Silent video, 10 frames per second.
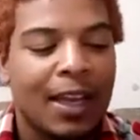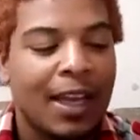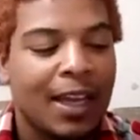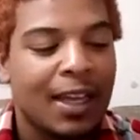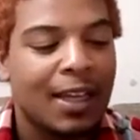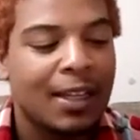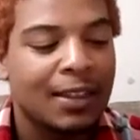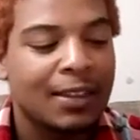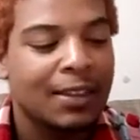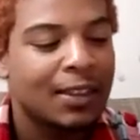
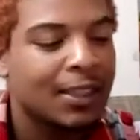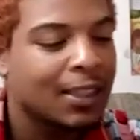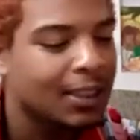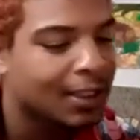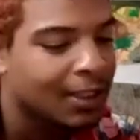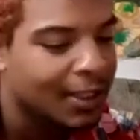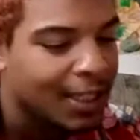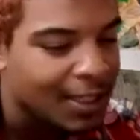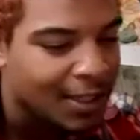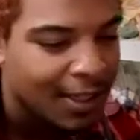And
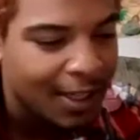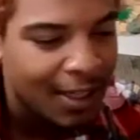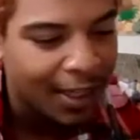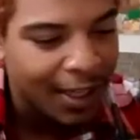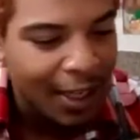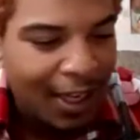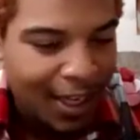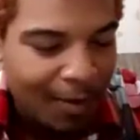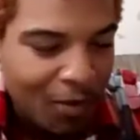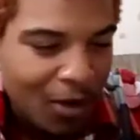let's see,
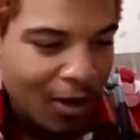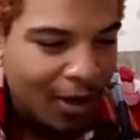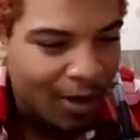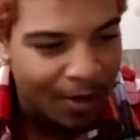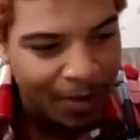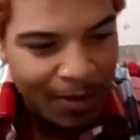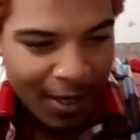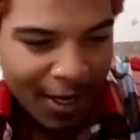any more herbs?